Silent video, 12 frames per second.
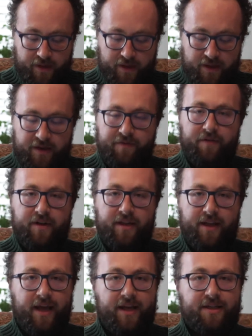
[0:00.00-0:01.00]
different
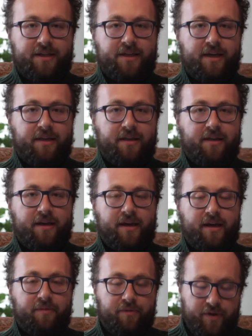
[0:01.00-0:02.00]
dates in the
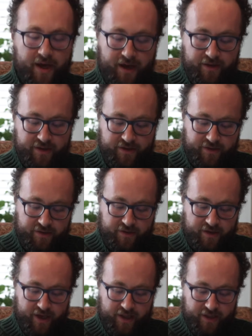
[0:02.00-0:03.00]
Hebrew calendar
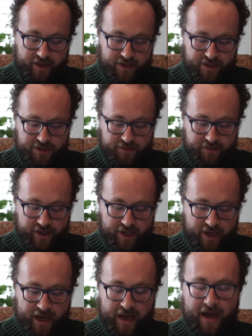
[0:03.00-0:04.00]
and the history,
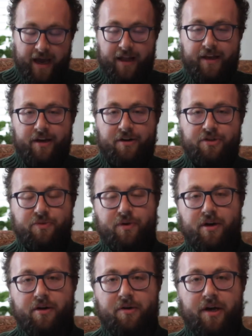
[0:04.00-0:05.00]
and he also will
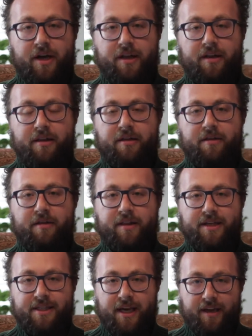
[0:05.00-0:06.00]
go into
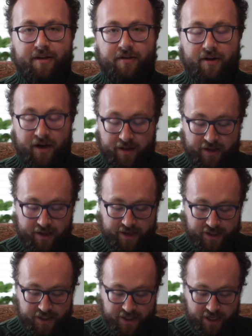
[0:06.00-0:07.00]
the secular
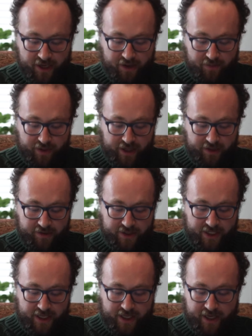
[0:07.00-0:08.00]
holidays, what he calls
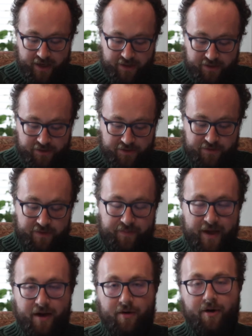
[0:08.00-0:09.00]
Chagei HaNotzrim.
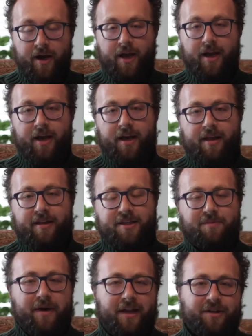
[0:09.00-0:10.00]
Now,
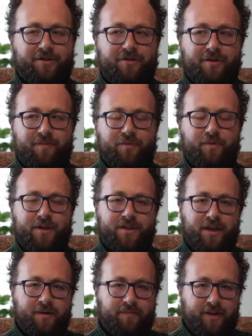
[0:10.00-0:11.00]
this manuscript
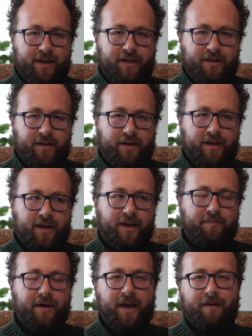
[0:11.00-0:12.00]
wasn't completed. He
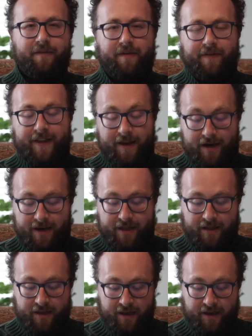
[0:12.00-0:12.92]
may have even died